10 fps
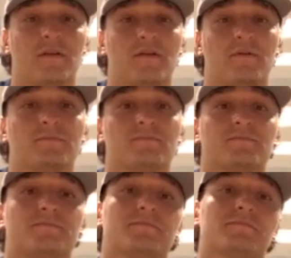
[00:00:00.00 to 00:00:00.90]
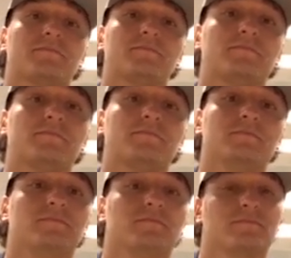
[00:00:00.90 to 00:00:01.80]

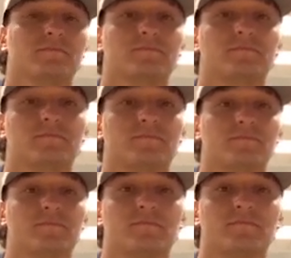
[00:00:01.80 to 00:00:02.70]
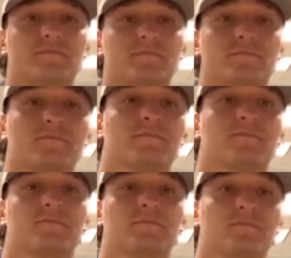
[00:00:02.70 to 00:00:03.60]

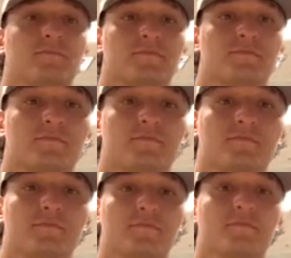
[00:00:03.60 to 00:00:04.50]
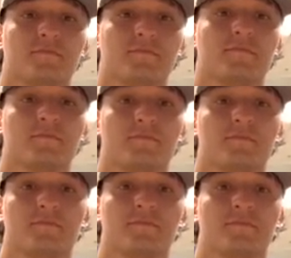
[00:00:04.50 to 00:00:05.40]

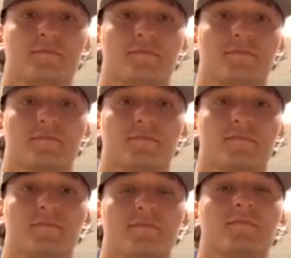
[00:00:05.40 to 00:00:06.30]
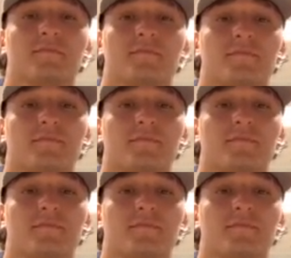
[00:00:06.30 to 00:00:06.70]
No words are spoken by the person on screen.